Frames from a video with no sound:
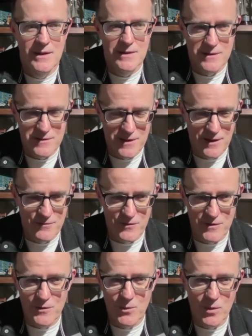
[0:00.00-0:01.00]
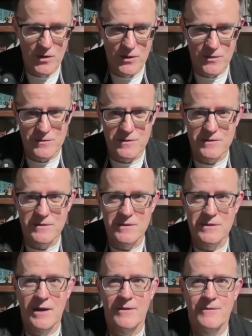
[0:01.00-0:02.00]
discovering new worlds and
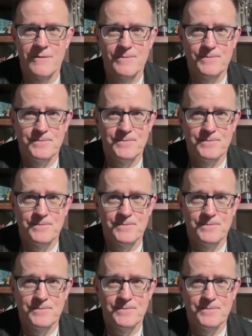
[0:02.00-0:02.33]
stuff.